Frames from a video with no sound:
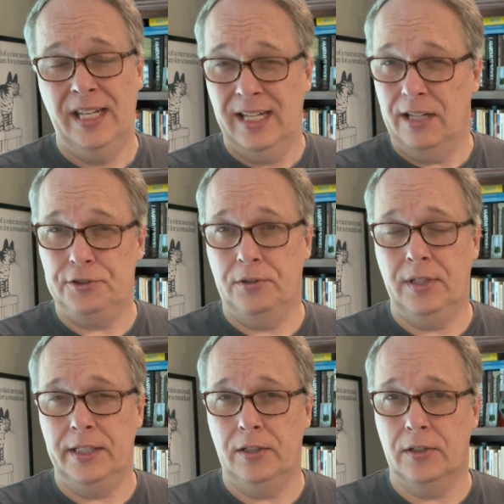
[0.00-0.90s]
I'll show
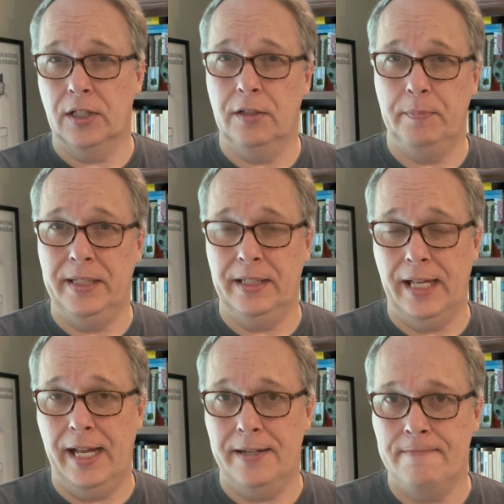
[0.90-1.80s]
later are going to be in
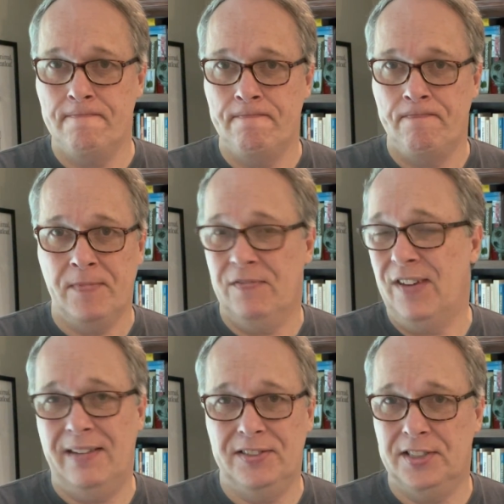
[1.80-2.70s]
that
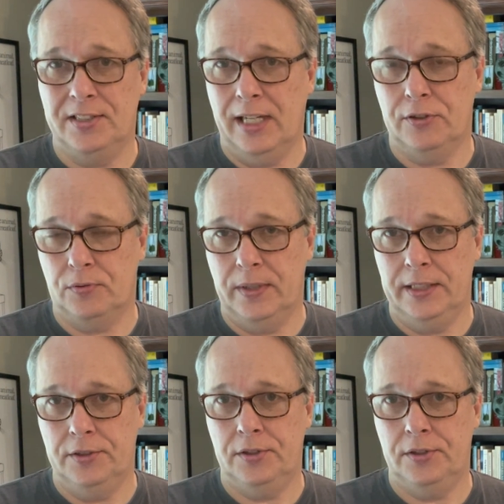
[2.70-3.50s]
5 to 6 ounce range.